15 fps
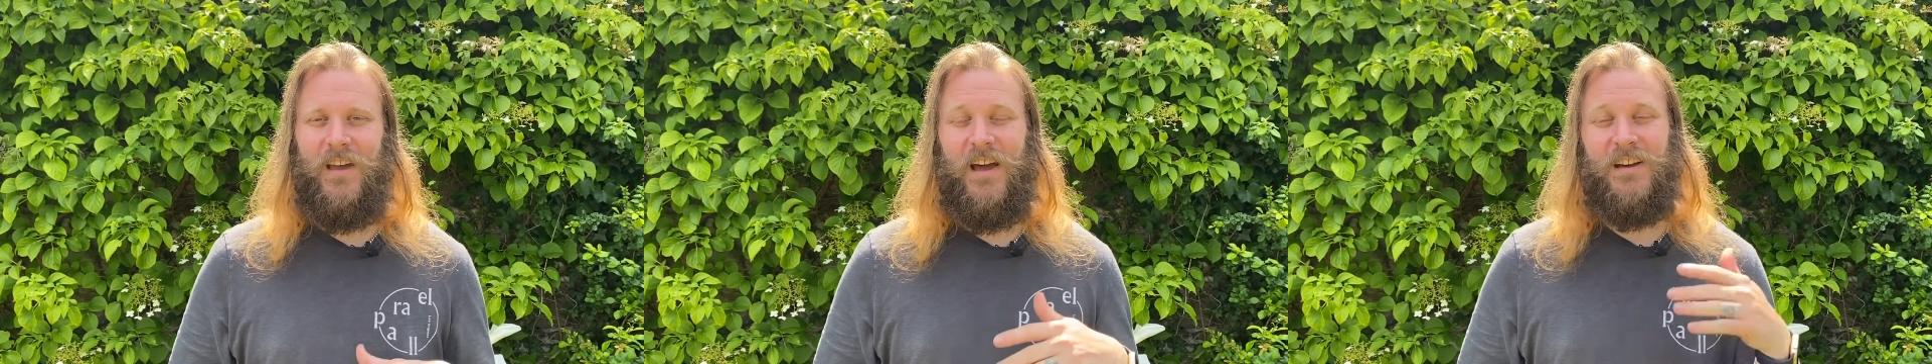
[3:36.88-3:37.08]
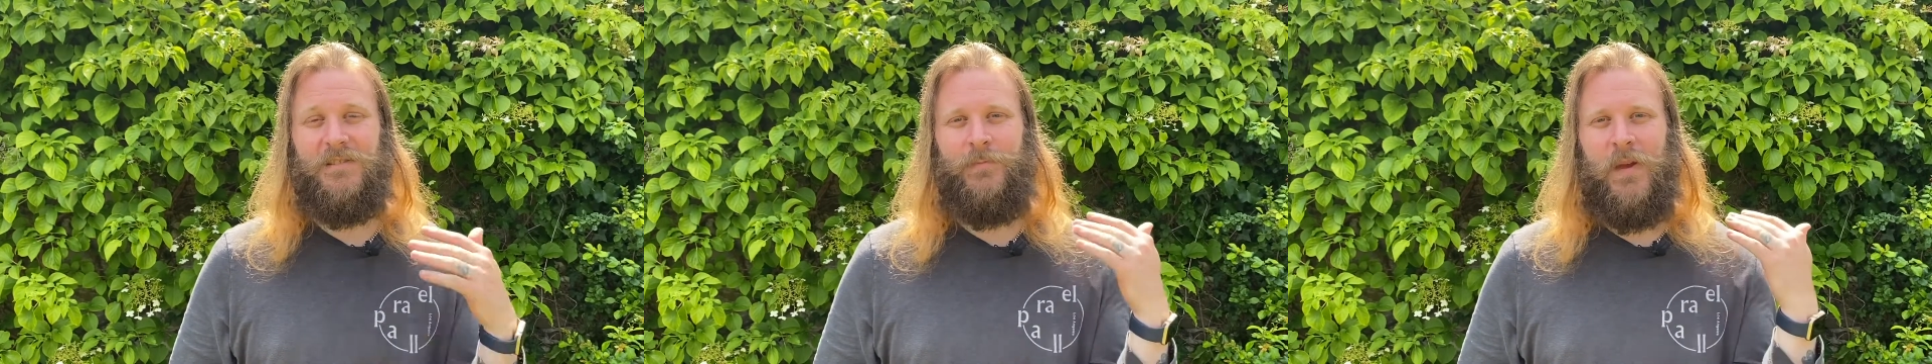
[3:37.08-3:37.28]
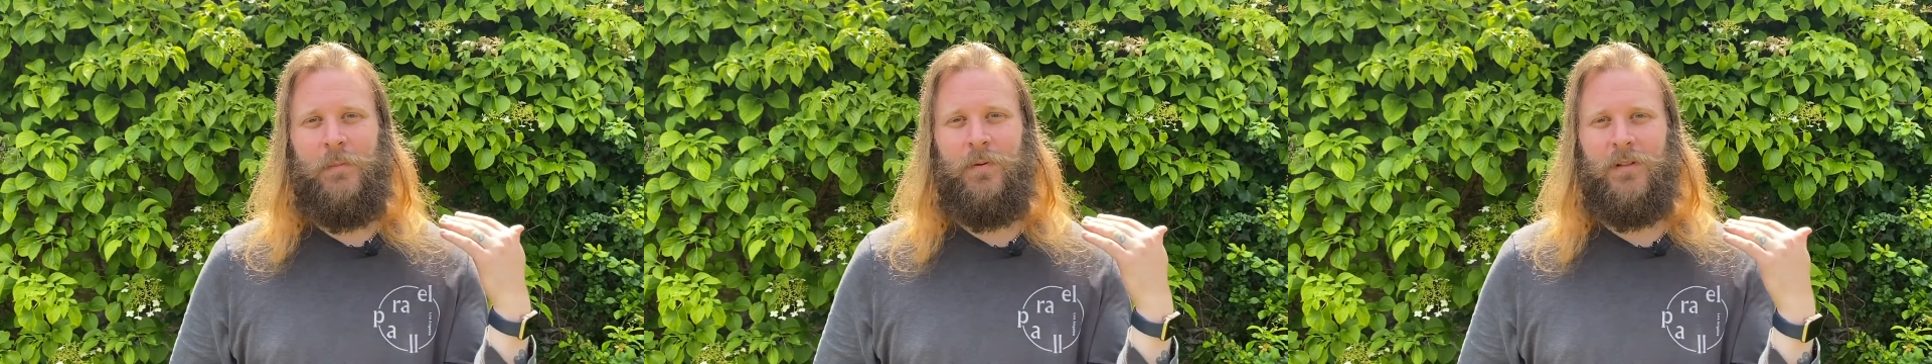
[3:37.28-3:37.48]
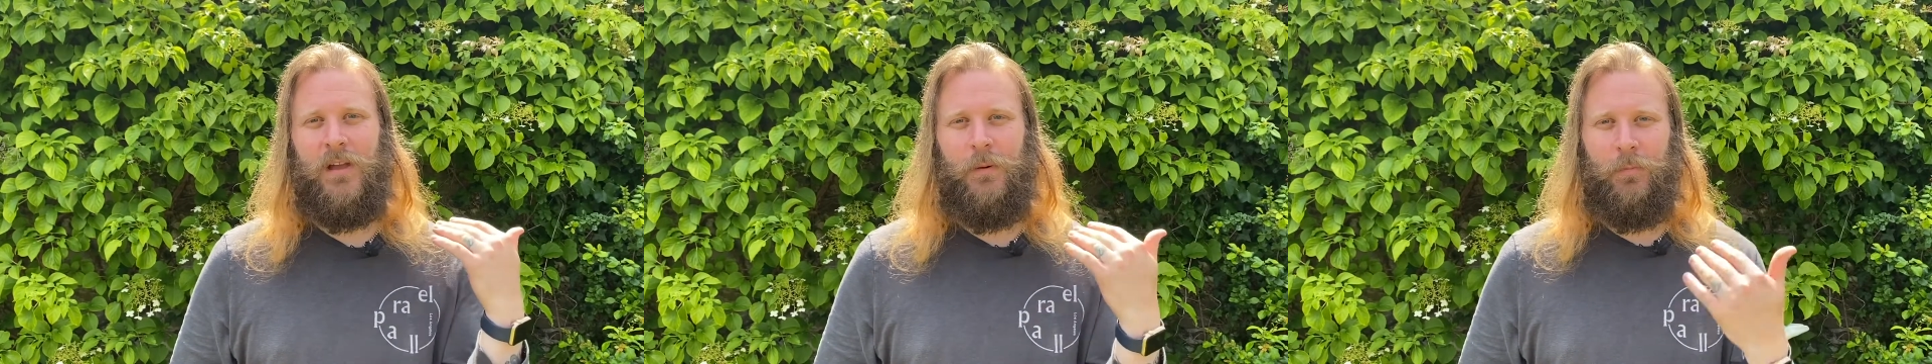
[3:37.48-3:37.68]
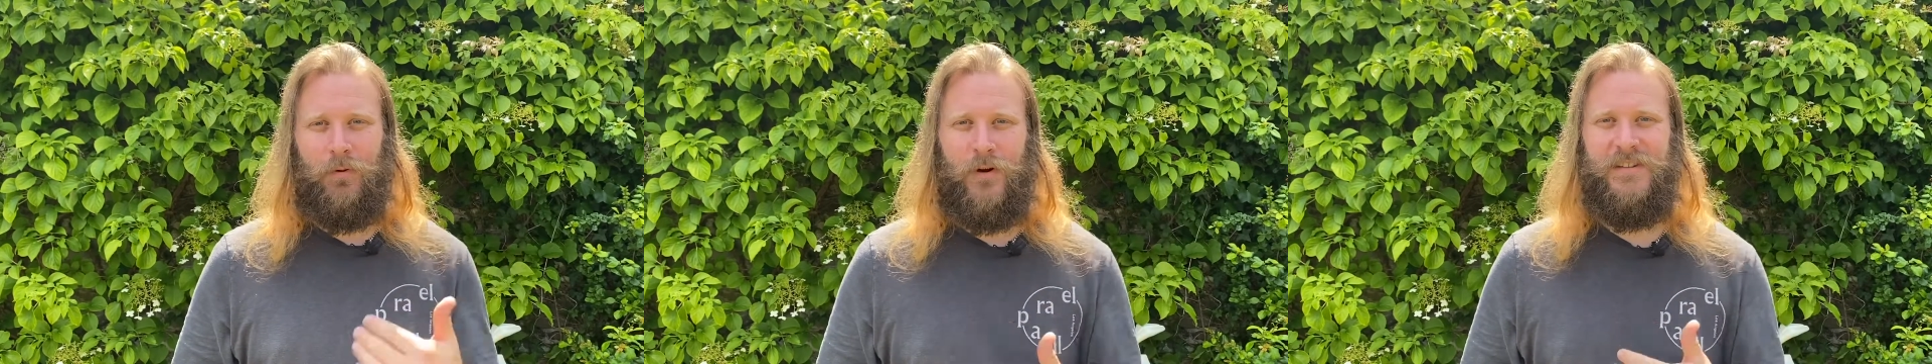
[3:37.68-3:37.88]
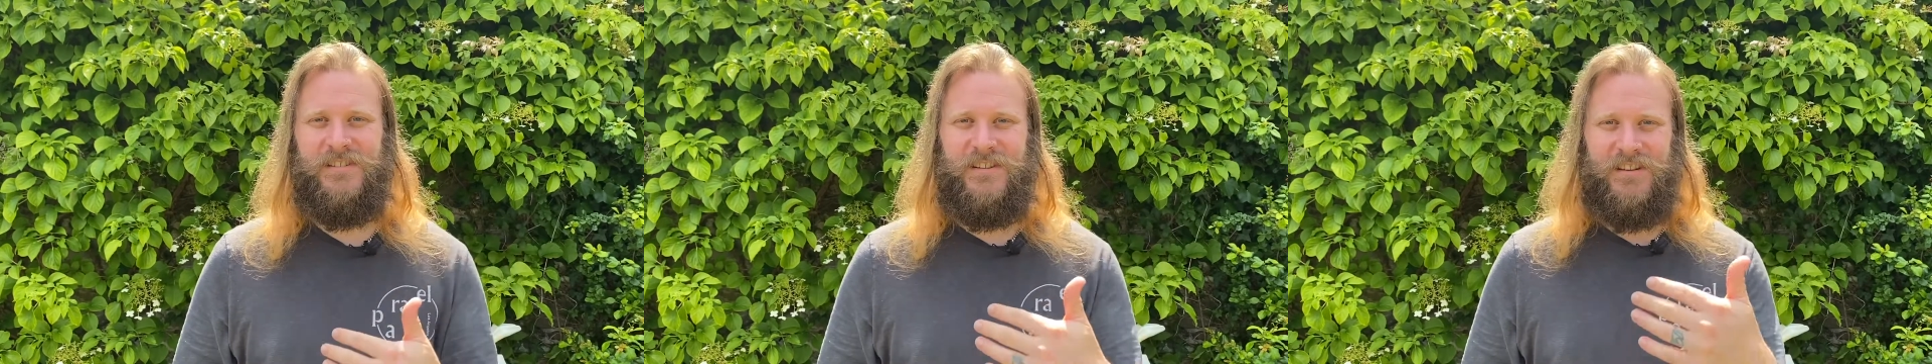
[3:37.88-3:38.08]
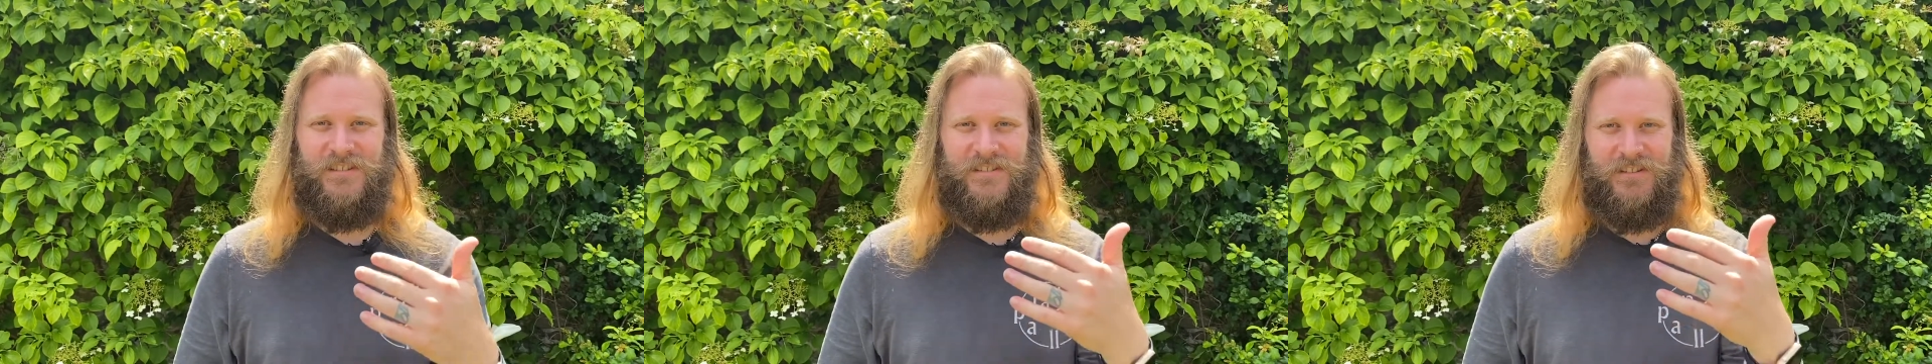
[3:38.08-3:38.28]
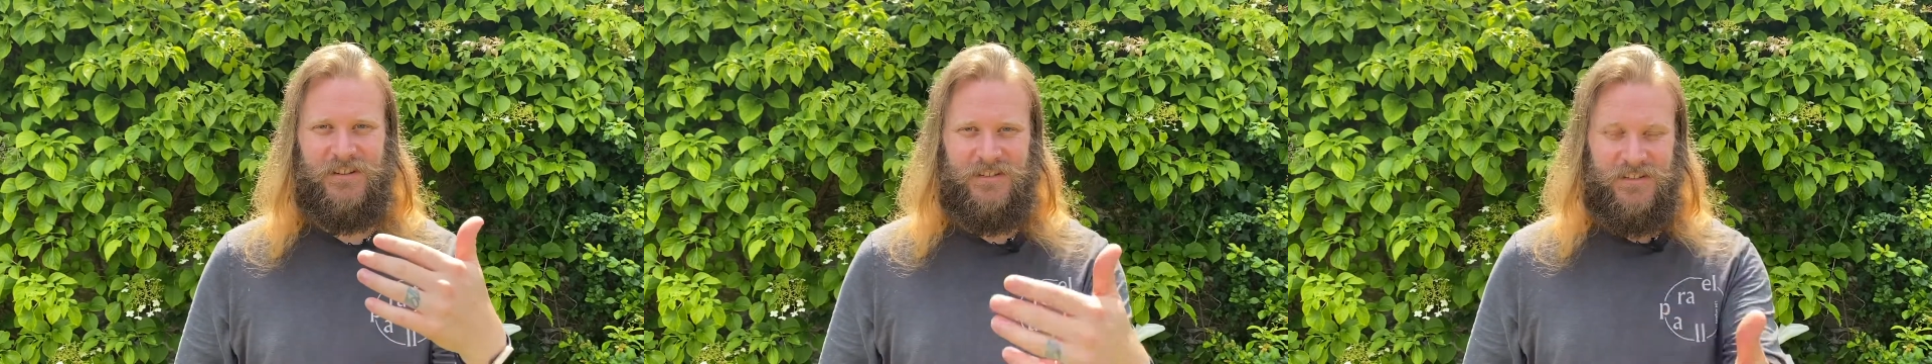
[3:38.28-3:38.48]
As people
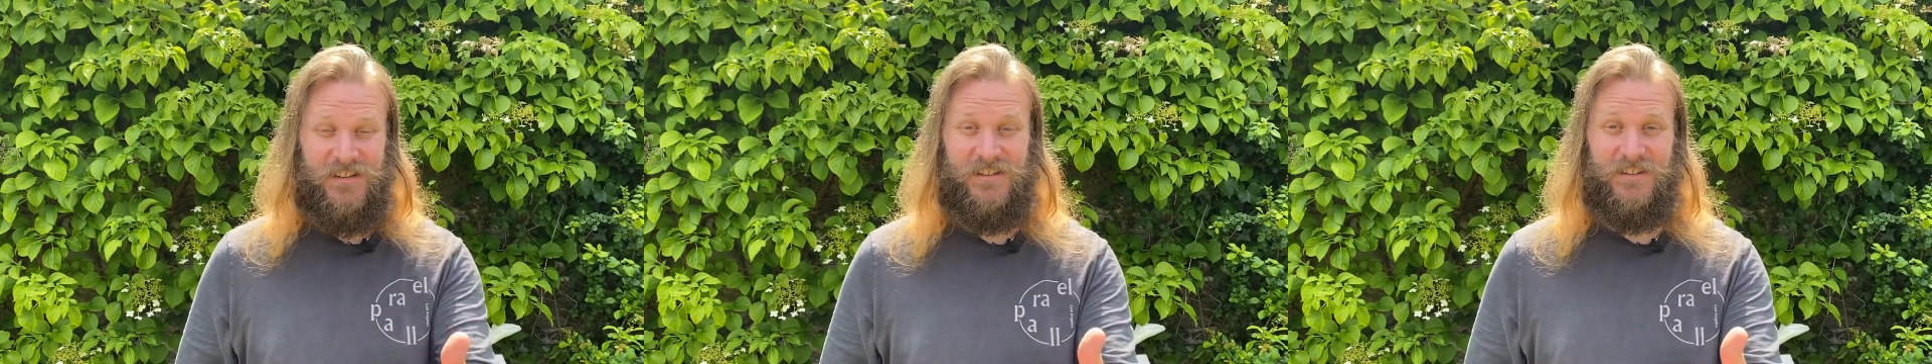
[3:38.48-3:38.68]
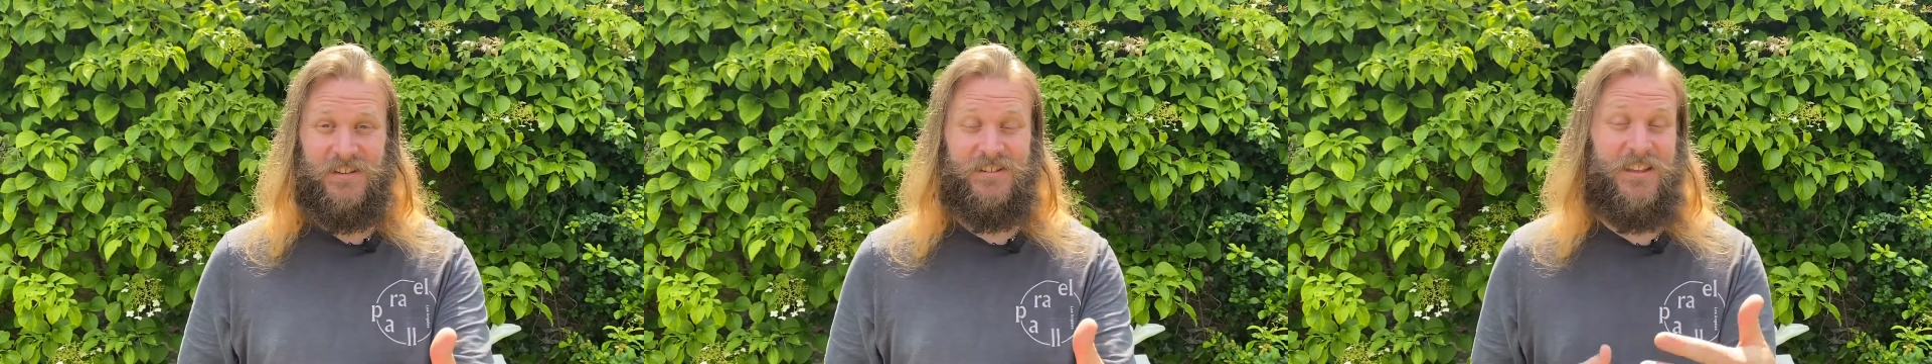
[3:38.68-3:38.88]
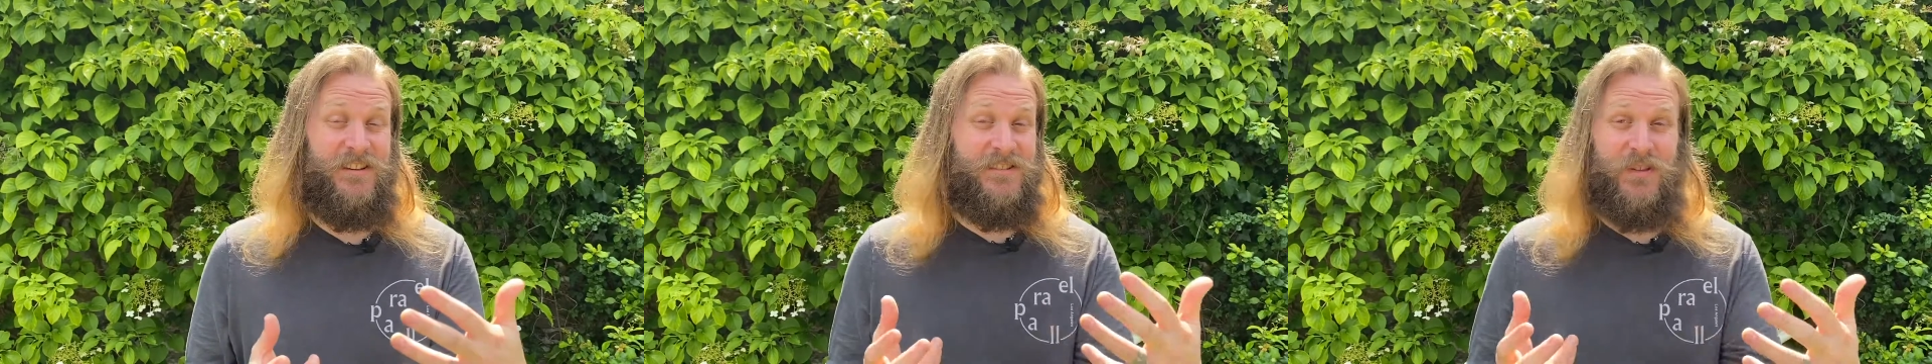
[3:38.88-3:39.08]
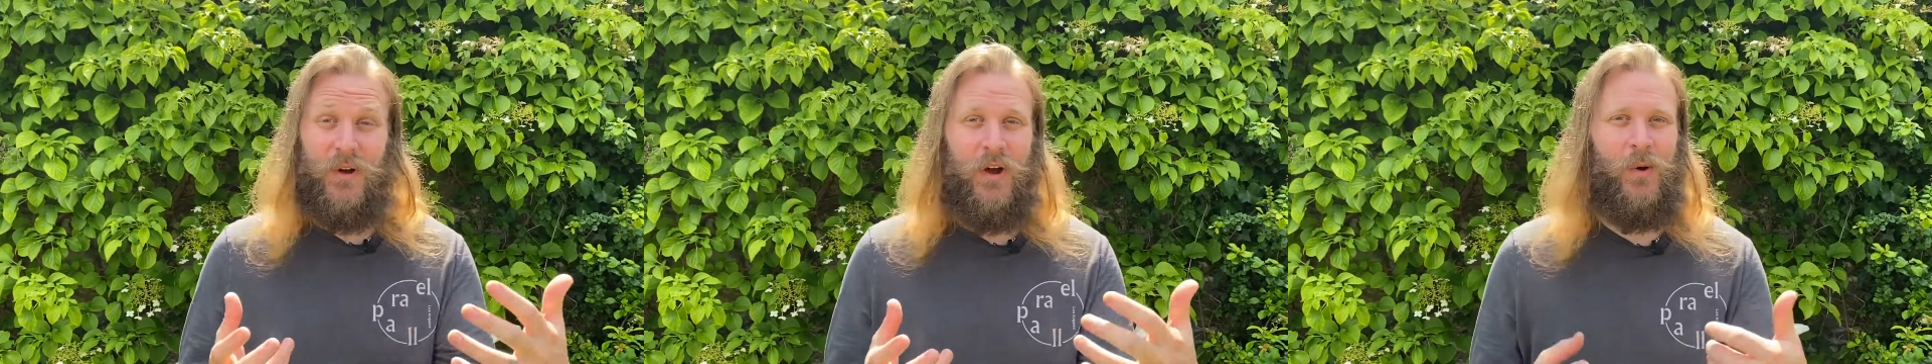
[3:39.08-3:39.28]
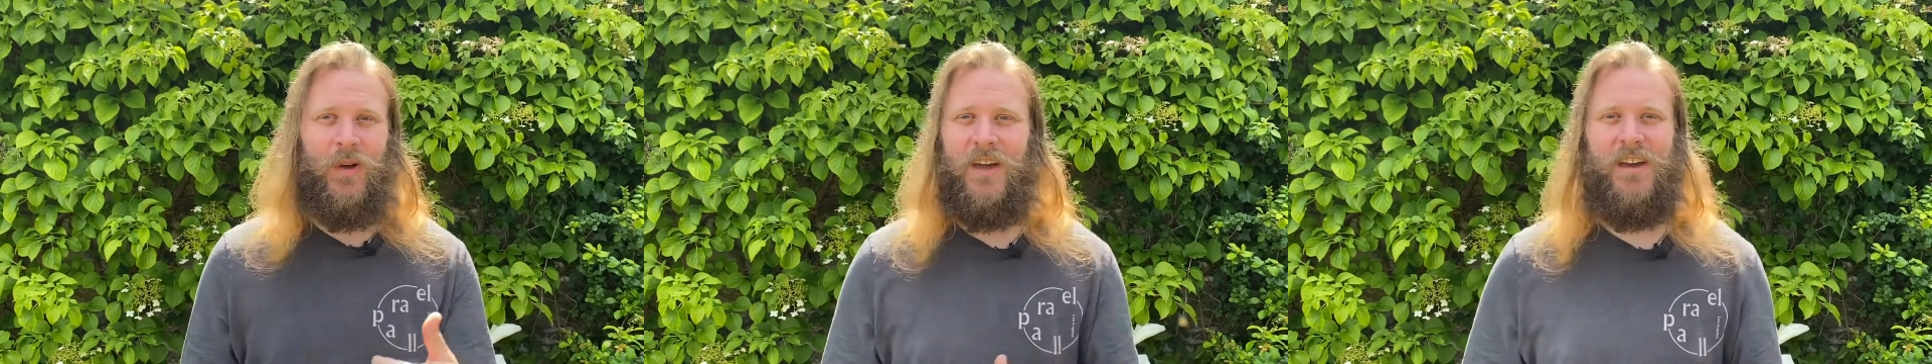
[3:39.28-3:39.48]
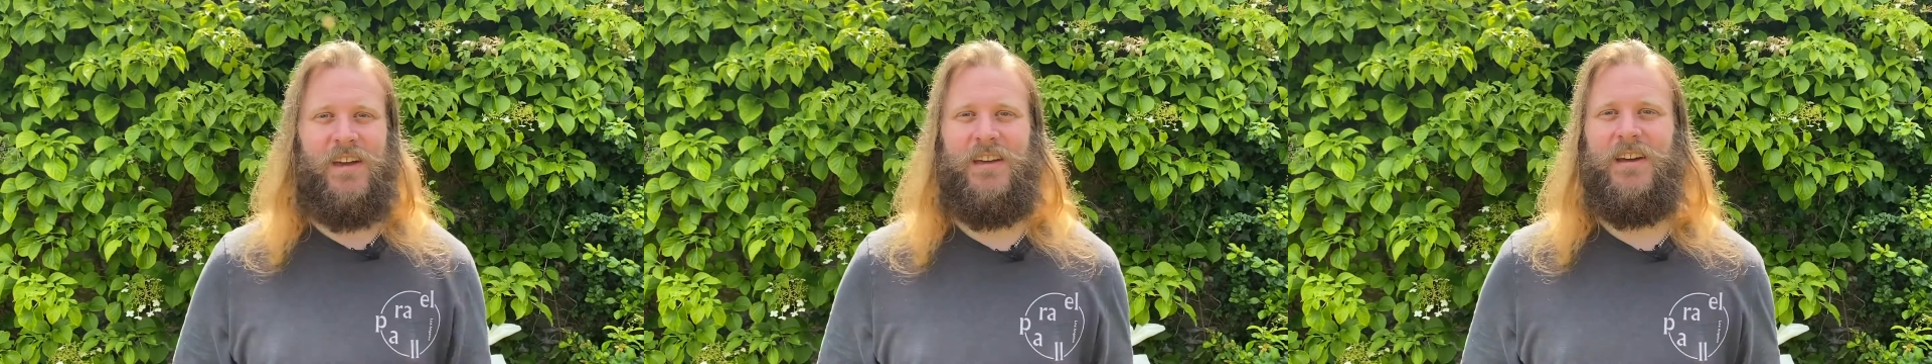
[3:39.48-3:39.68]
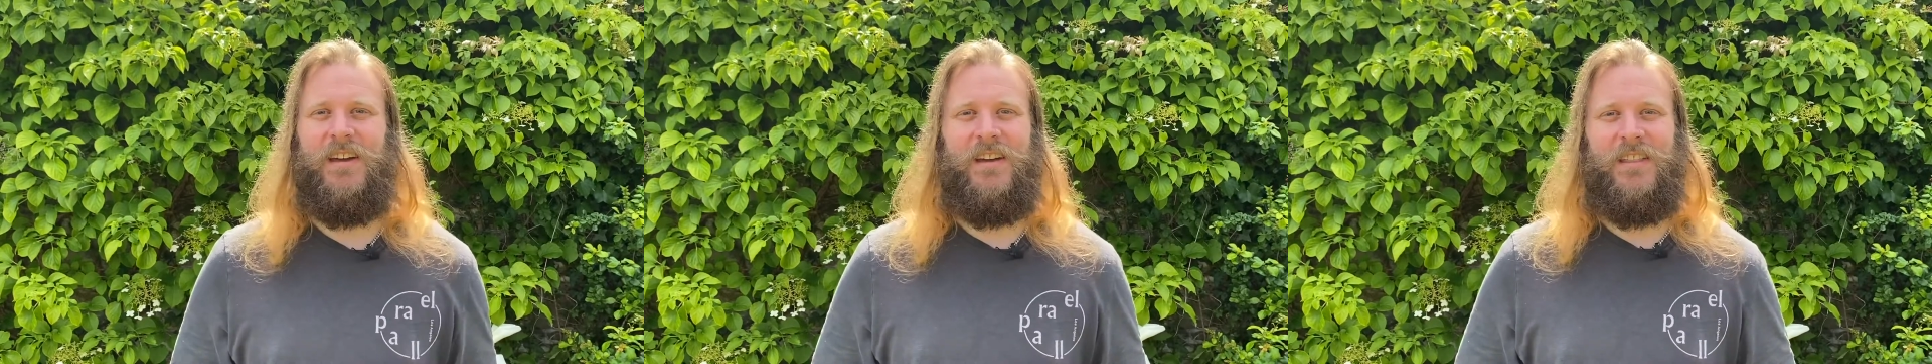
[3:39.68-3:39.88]
apprenticed to Jesus, that's not okay.